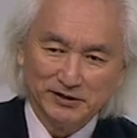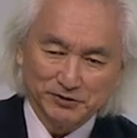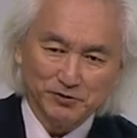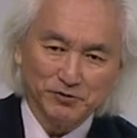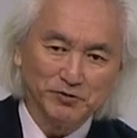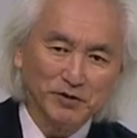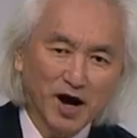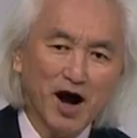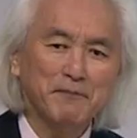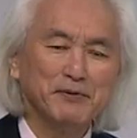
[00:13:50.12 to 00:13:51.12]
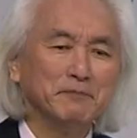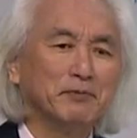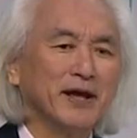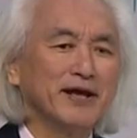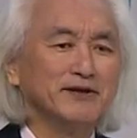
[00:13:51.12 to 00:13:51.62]
to hop in a
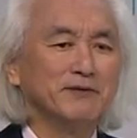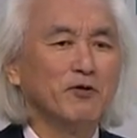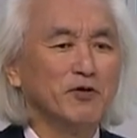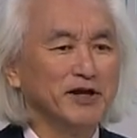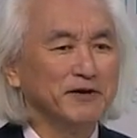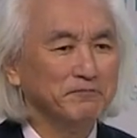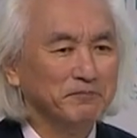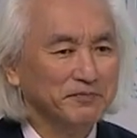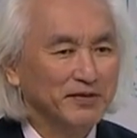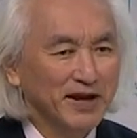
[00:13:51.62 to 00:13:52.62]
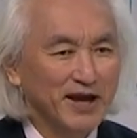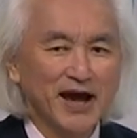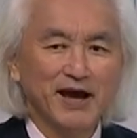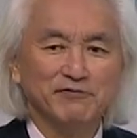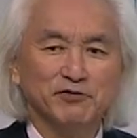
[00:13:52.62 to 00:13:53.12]
plane in the morning,
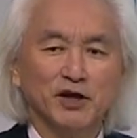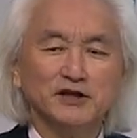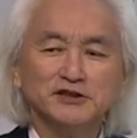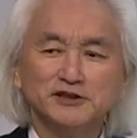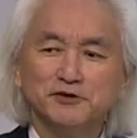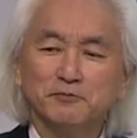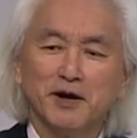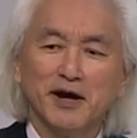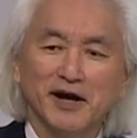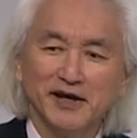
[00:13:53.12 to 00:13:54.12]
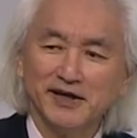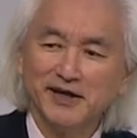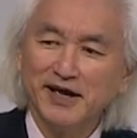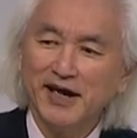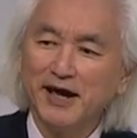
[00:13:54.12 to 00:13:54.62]
have lunch in
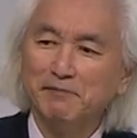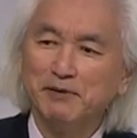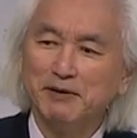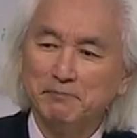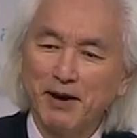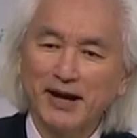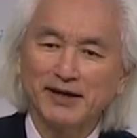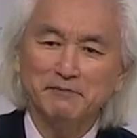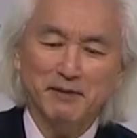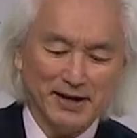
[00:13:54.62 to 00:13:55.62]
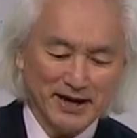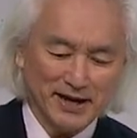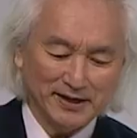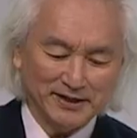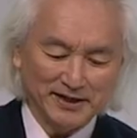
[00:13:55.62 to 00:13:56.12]
Dubai, and be back in
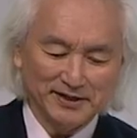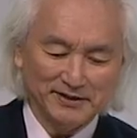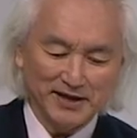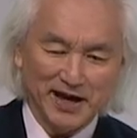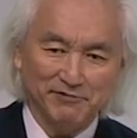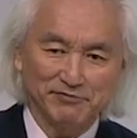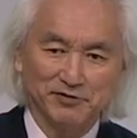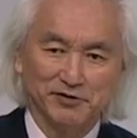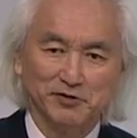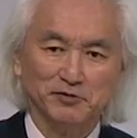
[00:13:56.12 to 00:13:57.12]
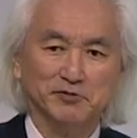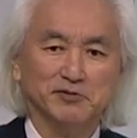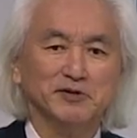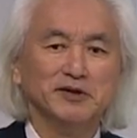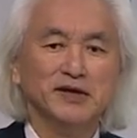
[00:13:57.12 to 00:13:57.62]
Manhattan in the
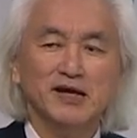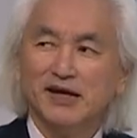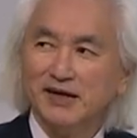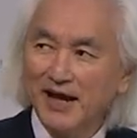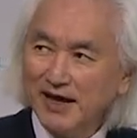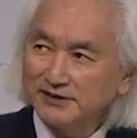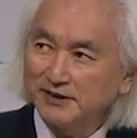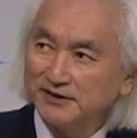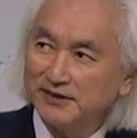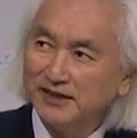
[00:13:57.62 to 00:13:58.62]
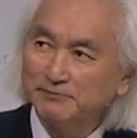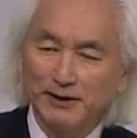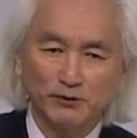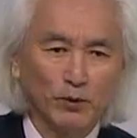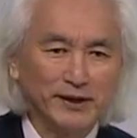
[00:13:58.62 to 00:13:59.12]
afternoon. NASA says
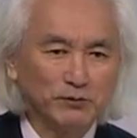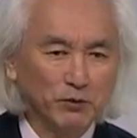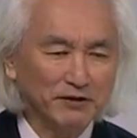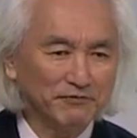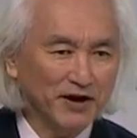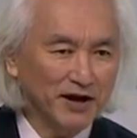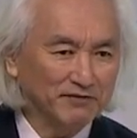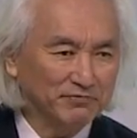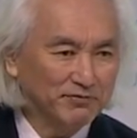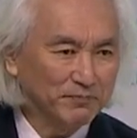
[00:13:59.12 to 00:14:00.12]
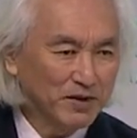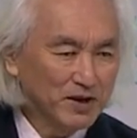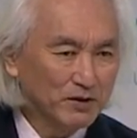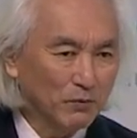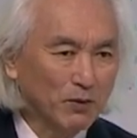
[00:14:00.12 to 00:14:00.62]
by 2025,
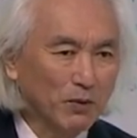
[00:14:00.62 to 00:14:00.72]
we